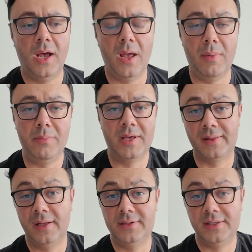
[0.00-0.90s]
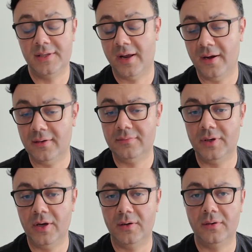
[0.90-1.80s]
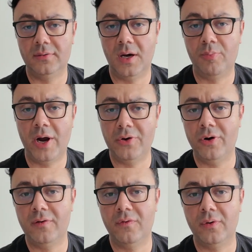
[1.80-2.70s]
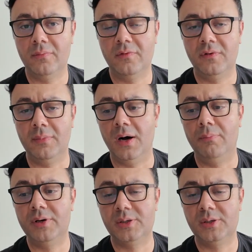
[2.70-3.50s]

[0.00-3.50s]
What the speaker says: And maybe Atlanta is not a priority for them from a hub